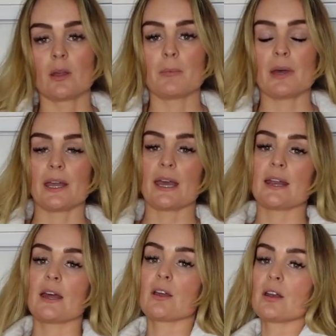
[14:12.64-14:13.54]
But
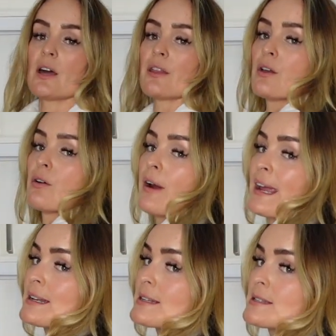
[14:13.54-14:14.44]
again, another
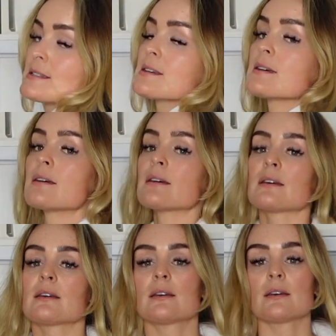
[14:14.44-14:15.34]
great
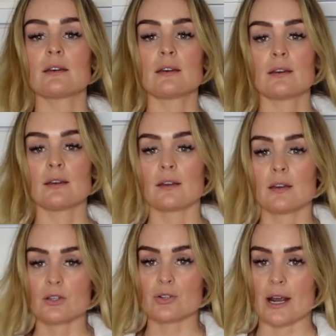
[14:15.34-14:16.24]

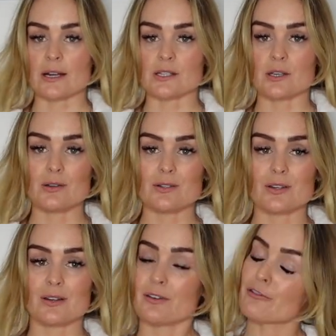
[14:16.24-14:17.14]

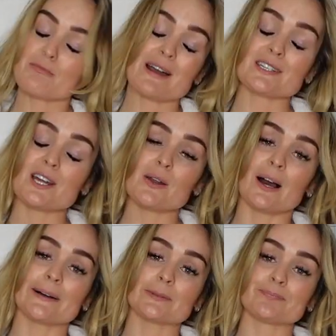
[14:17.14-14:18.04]
tracksuit from Adanola.